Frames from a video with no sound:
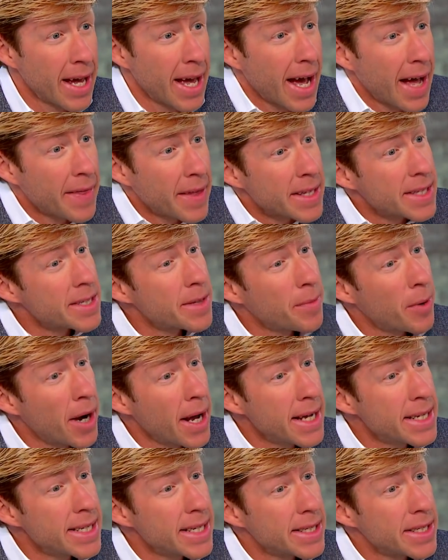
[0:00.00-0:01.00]
And that's
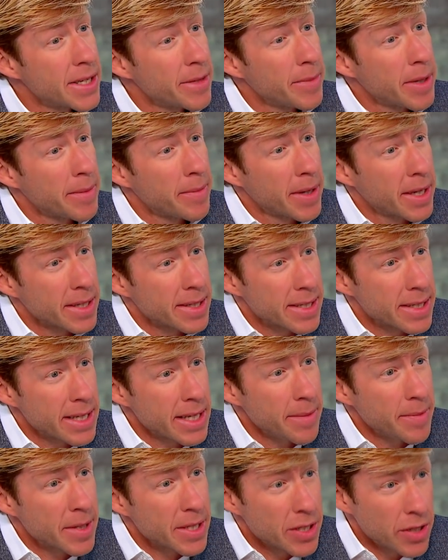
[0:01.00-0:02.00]
surprising to me because
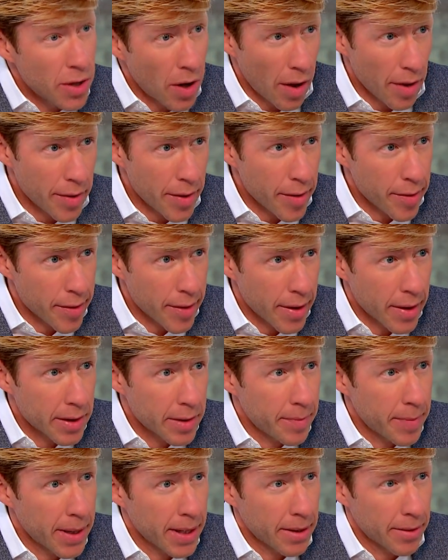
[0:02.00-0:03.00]
sleep is not the third
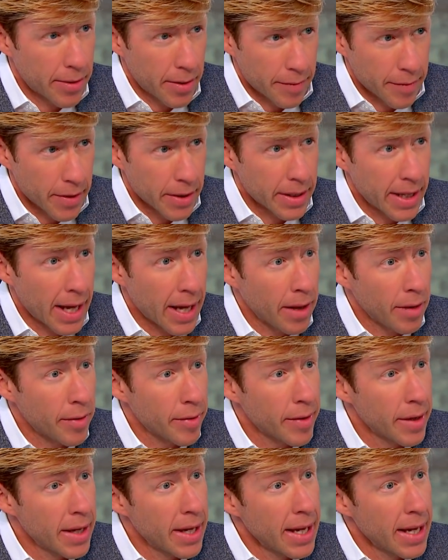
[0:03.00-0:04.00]
pillar of good health.